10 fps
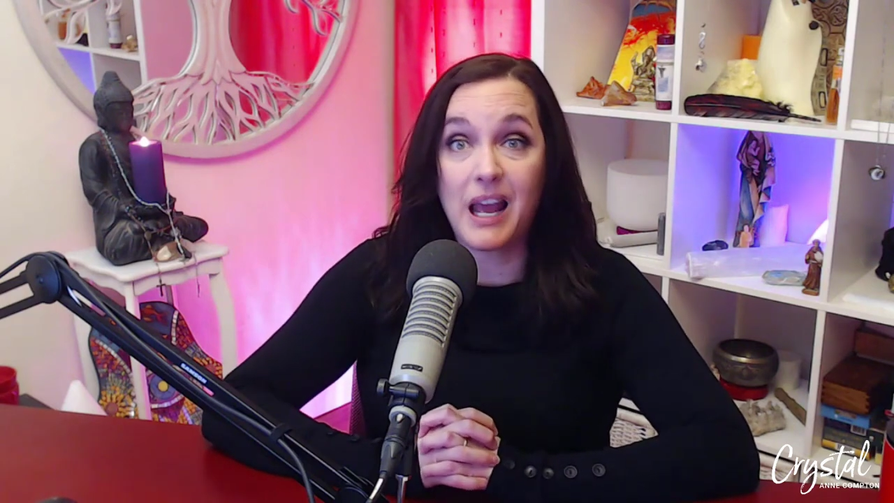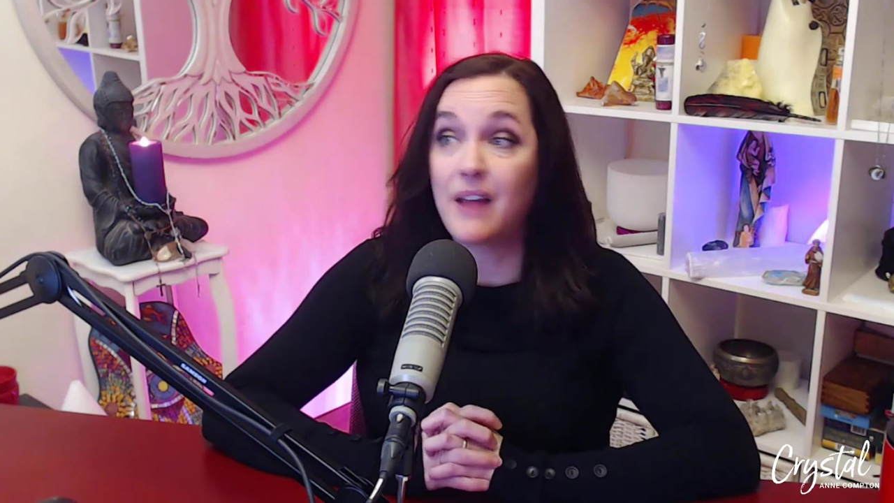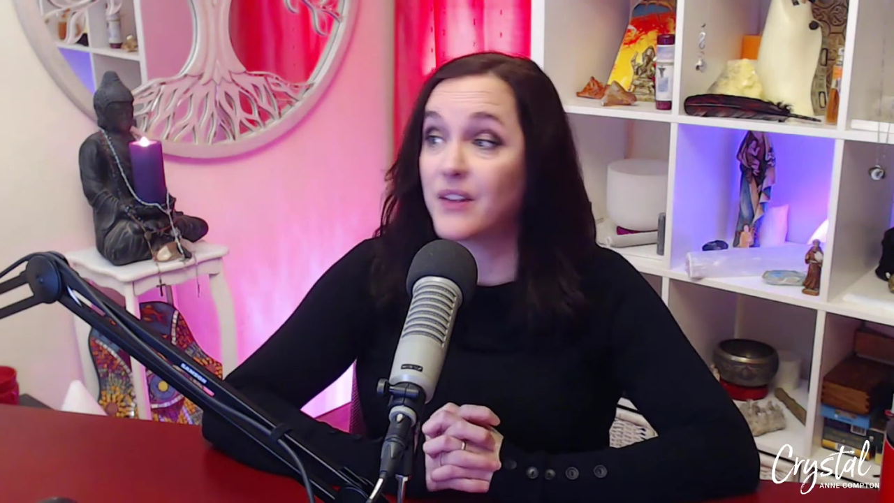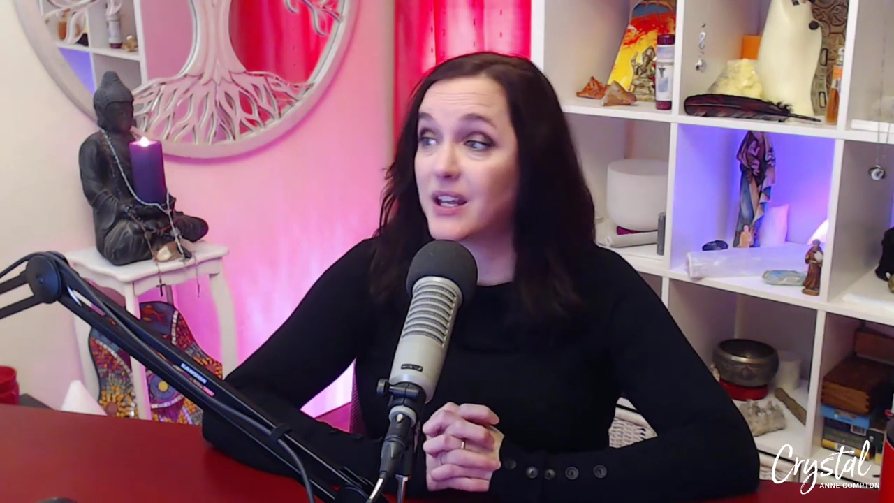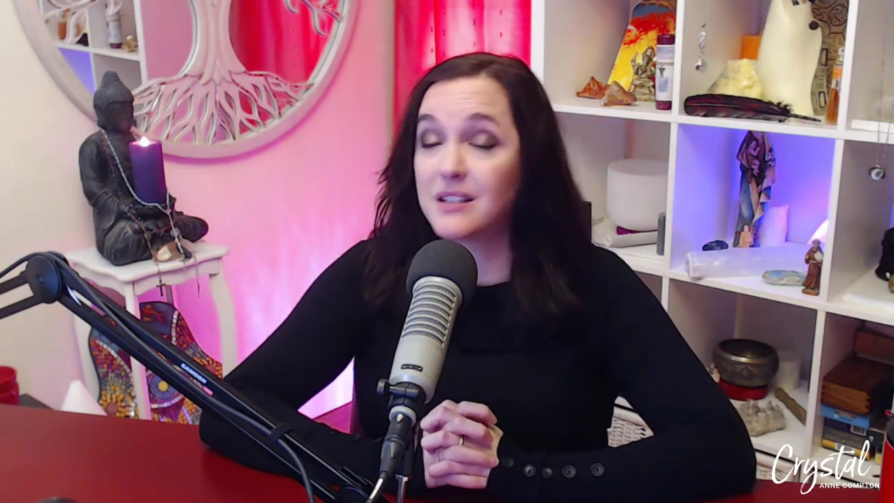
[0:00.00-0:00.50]

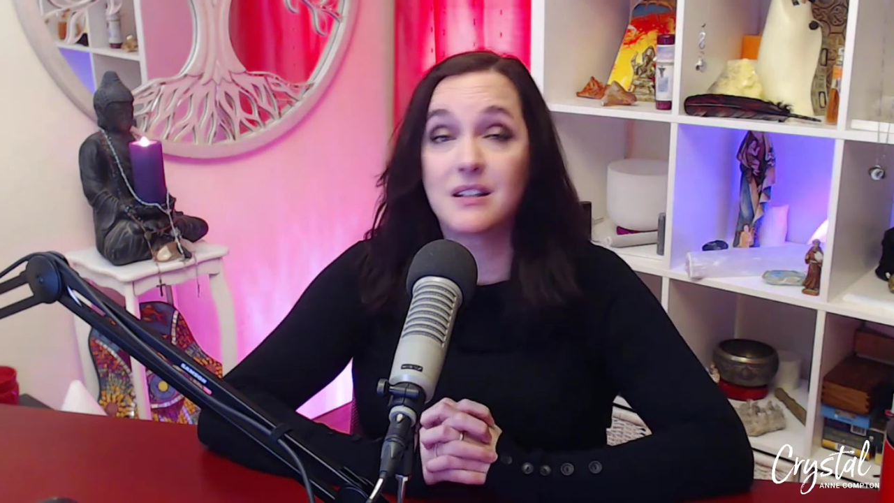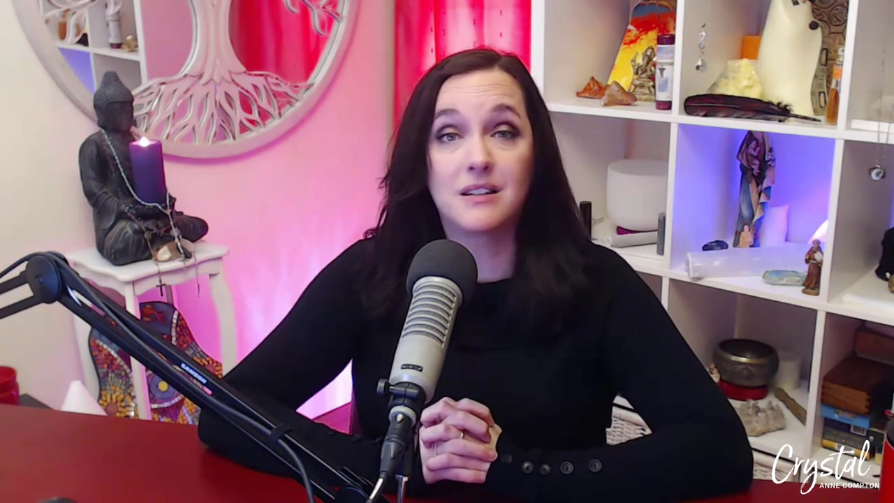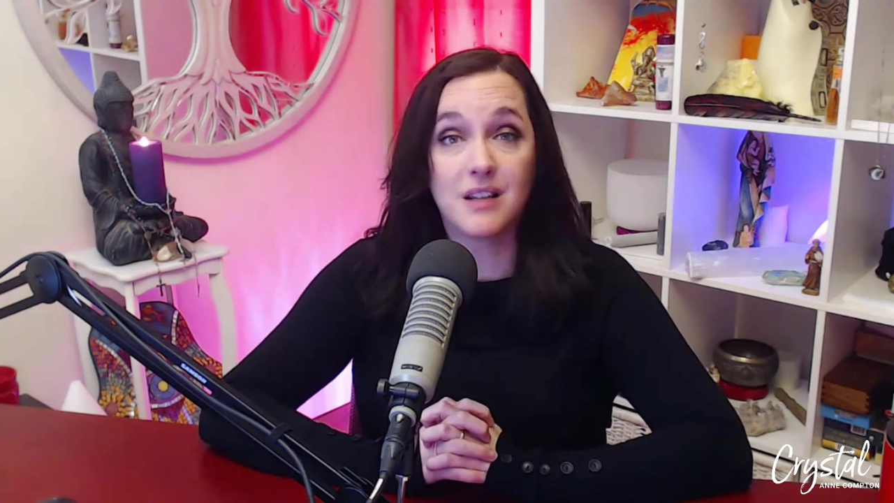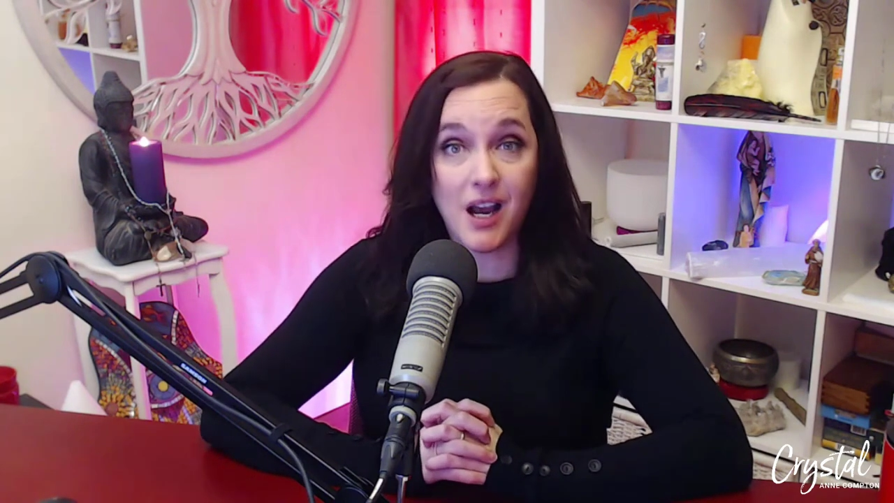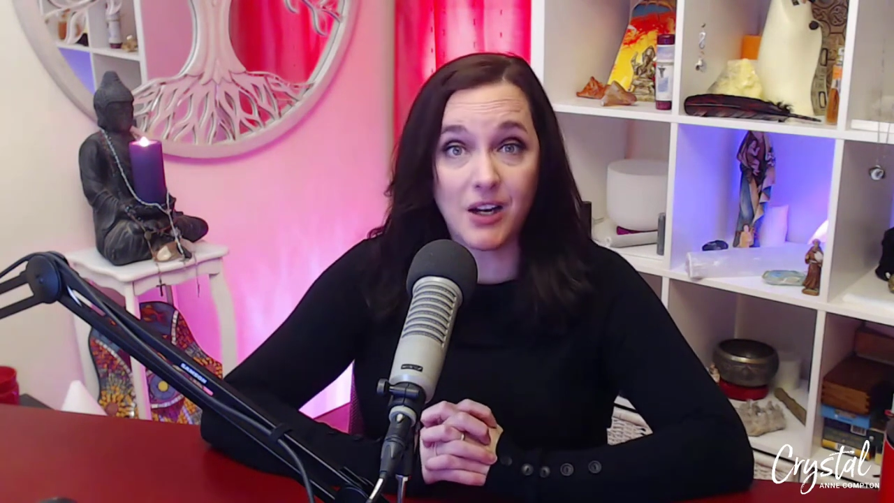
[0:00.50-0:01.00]
and that it's
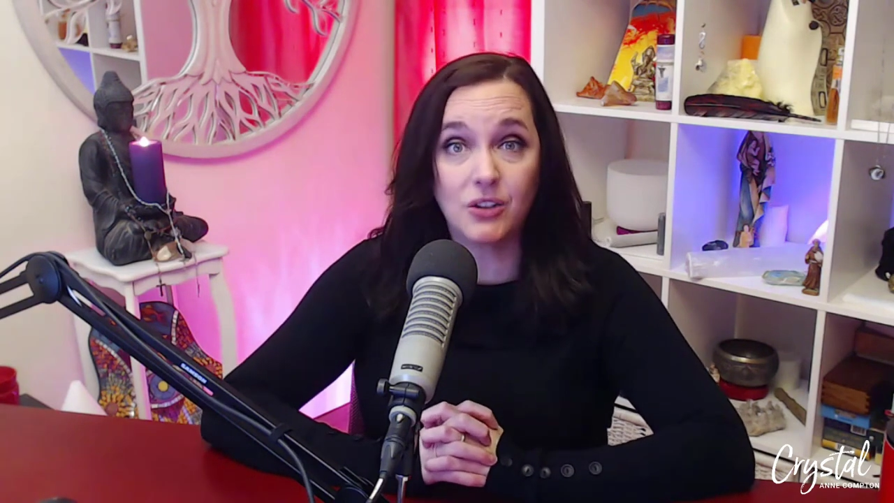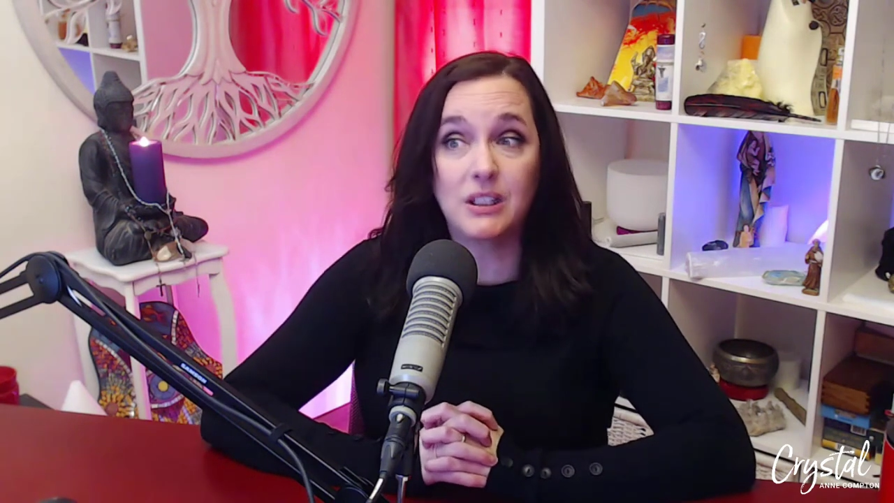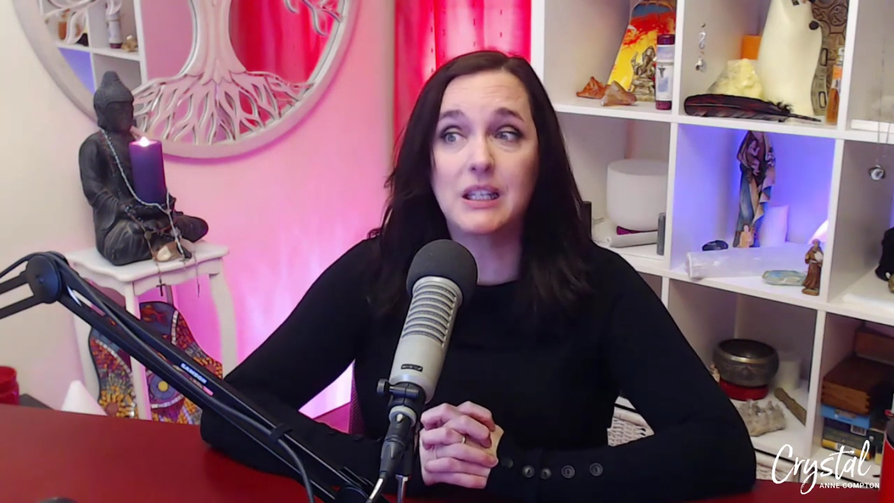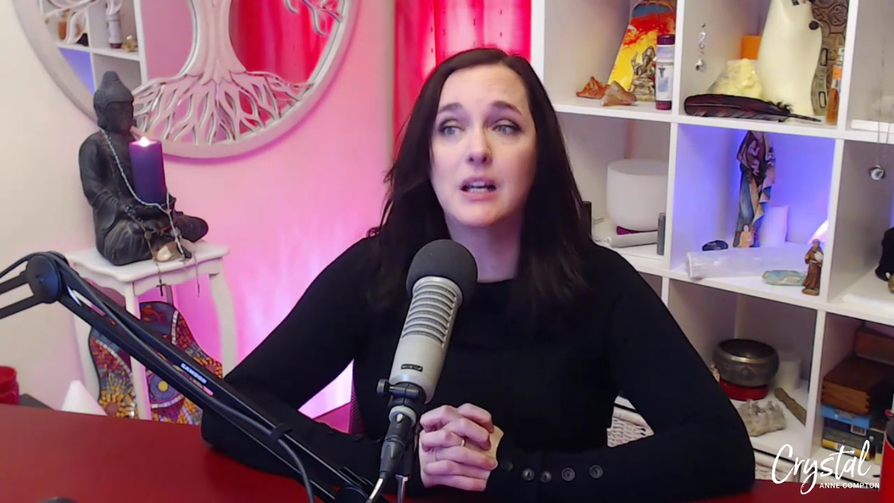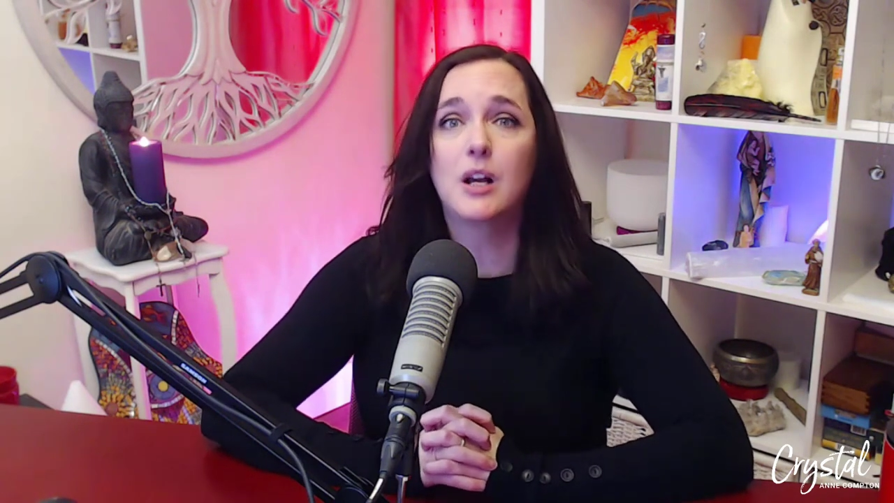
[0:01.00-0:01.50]

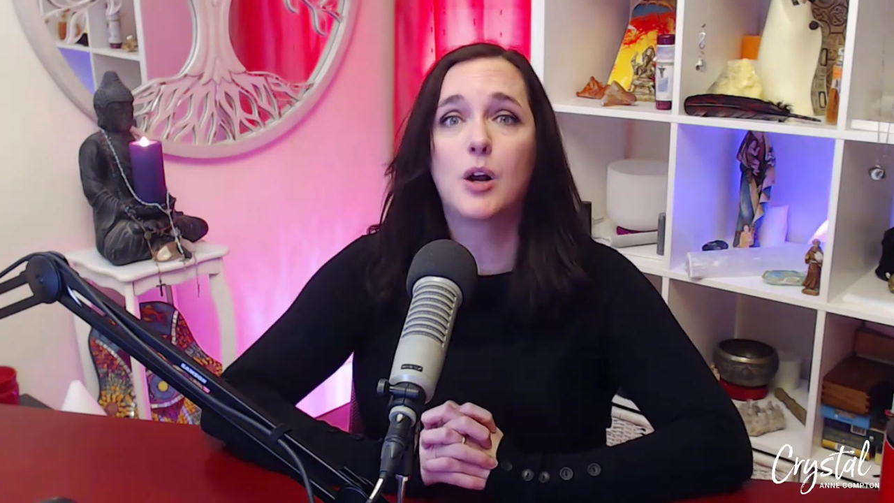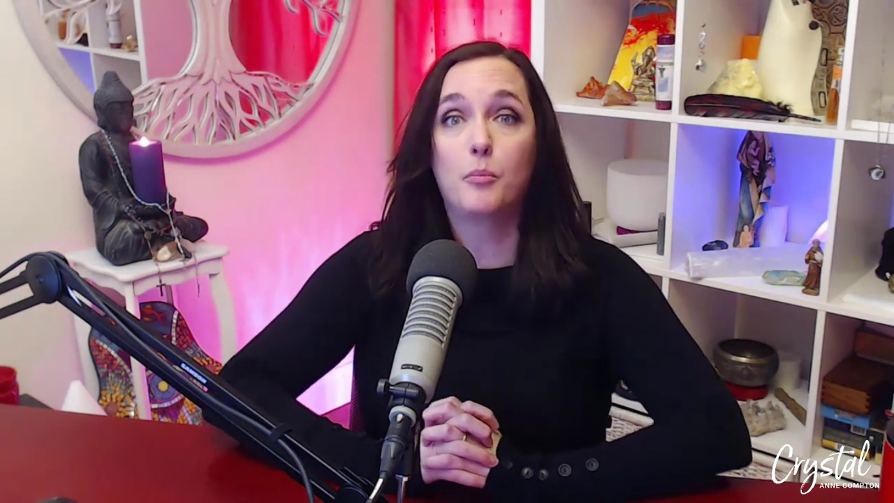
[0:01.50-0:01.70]
entirely